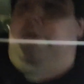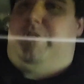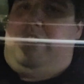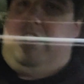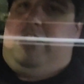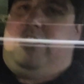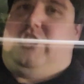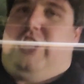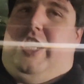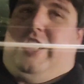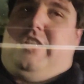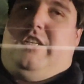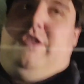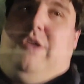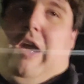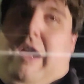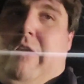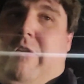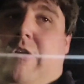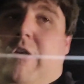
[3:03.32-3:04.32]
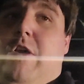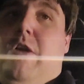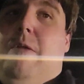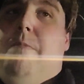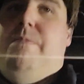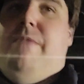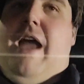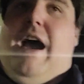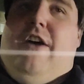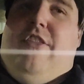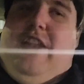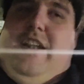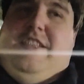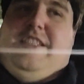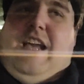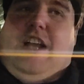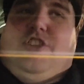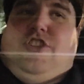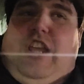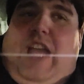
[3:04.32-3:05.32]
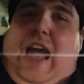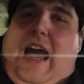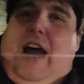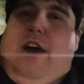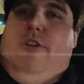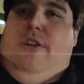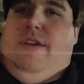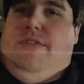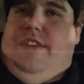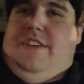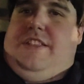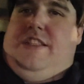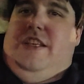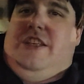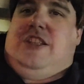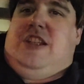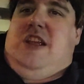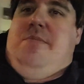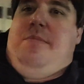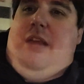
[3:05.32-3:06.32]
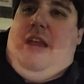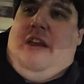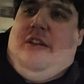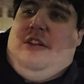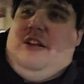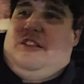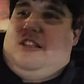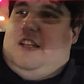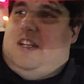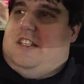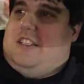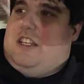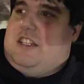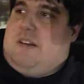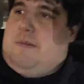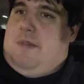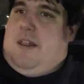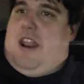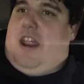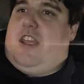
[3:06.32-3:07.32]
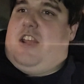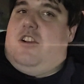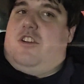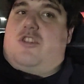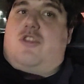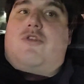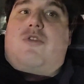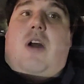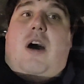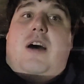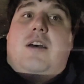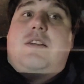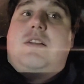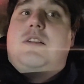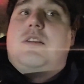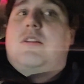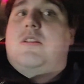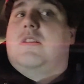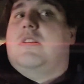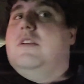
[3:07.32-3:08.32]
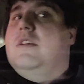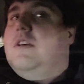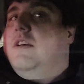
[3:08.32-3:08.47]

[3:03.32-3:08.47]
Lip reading: we did a check. Now that it's actually out of the system and it's in a system that I can trust